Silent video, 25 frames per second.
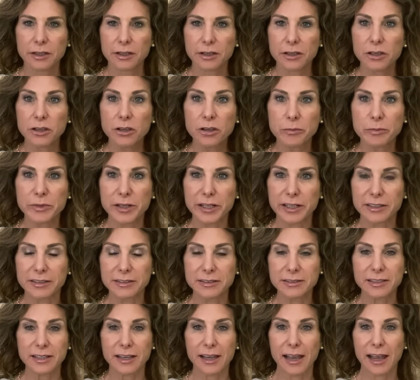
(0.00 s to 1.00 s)

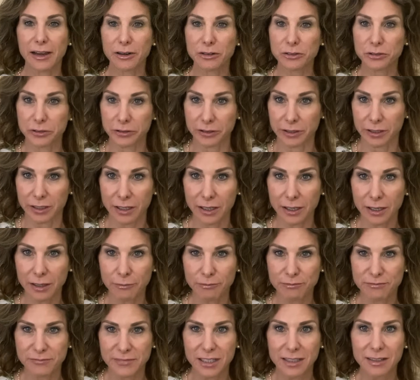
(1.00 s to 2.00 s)
Humans
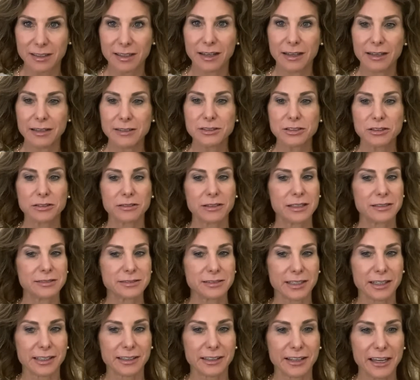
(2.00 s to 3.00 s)
actually,
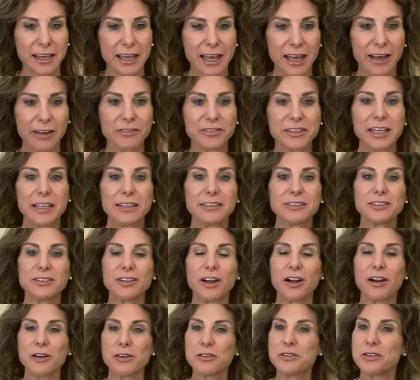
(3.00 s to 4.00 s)
interestingly, have the
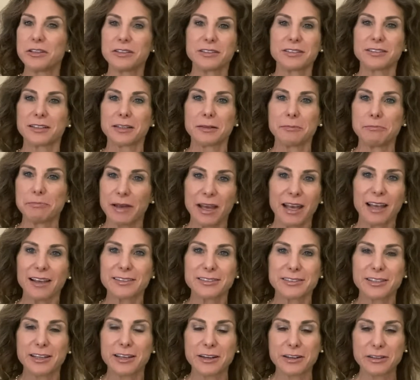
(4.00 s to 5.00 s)
largest
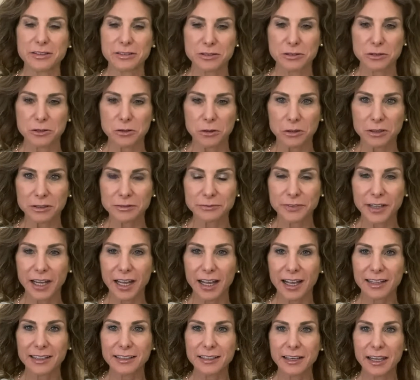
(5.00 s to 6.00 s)
capacity to store
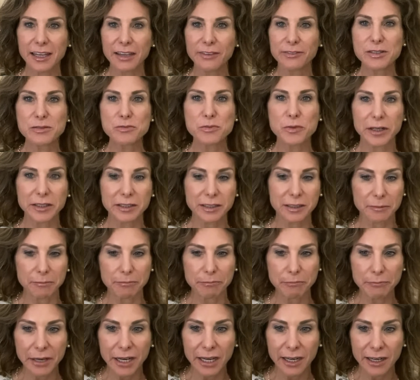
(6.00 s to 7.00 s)
fat even when
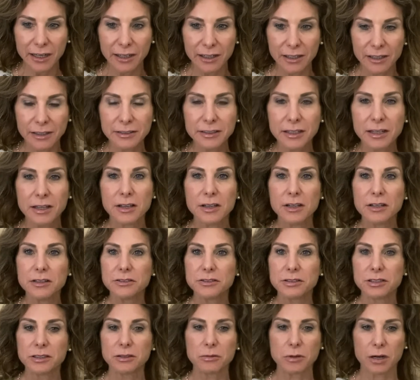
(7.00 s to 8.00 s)
compared
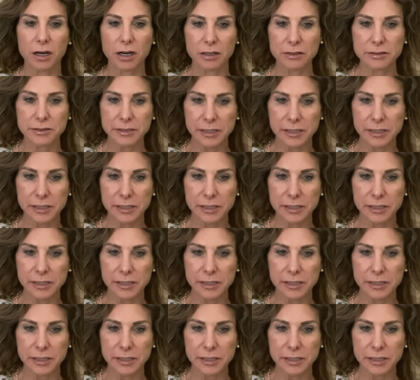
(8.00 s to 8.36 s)
to our